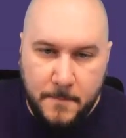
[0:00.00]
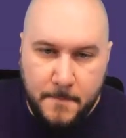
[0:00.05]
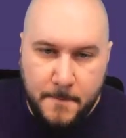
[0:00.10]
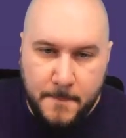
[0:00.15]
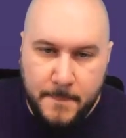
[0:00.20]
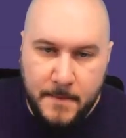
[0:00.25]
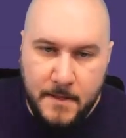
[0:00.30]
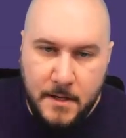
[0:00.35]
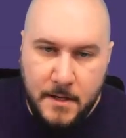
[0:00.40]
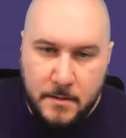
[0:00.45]

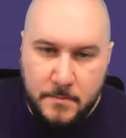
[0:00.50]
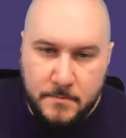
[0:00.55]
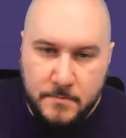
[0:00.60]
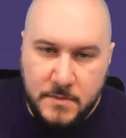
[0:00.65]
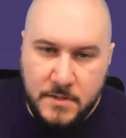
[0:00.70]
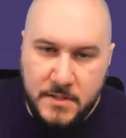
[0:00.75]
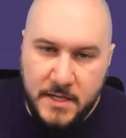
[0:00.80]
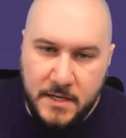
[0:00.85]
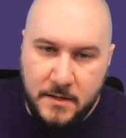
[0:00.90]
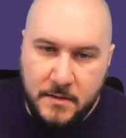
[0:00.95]

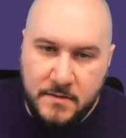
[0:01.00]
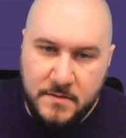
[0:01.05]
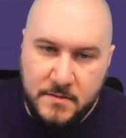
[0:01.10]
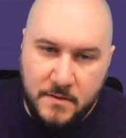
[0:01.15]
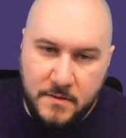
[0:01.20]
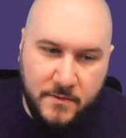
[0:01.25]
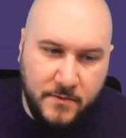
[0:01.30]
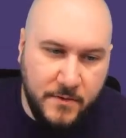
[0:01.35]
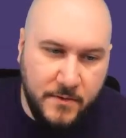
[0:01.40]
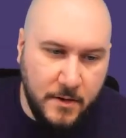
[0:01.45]
And then the
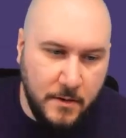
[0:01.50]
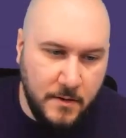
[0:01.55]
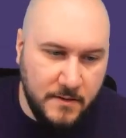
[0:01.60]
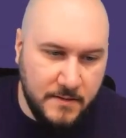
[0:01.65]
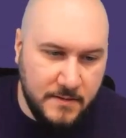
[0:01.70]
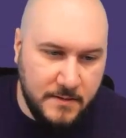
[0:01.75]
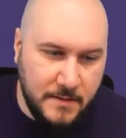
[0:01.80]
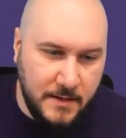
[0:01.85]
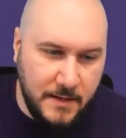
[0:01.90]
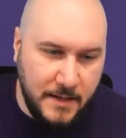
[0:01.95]
software
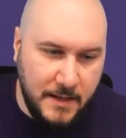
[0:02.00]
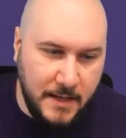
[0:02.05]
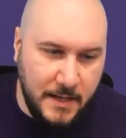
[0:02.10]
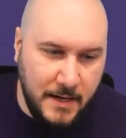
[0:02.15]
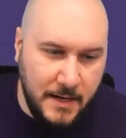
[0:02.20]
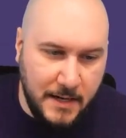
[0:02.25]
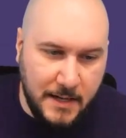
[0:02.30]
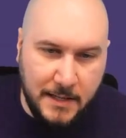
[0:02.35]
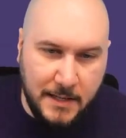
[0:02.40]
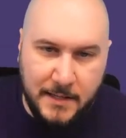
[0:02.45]
is
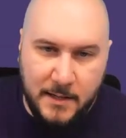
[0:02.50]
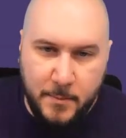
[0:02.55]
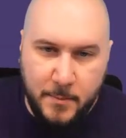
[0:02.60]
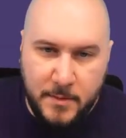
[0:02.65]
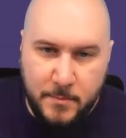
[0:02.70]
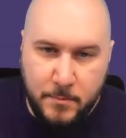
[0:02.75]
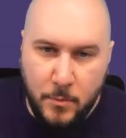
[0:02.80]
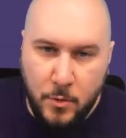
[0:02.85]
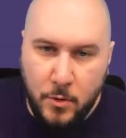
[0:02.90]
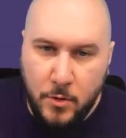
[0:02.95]
getting a little
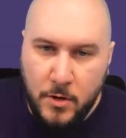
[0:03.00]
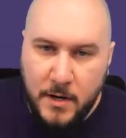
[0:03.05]
bit more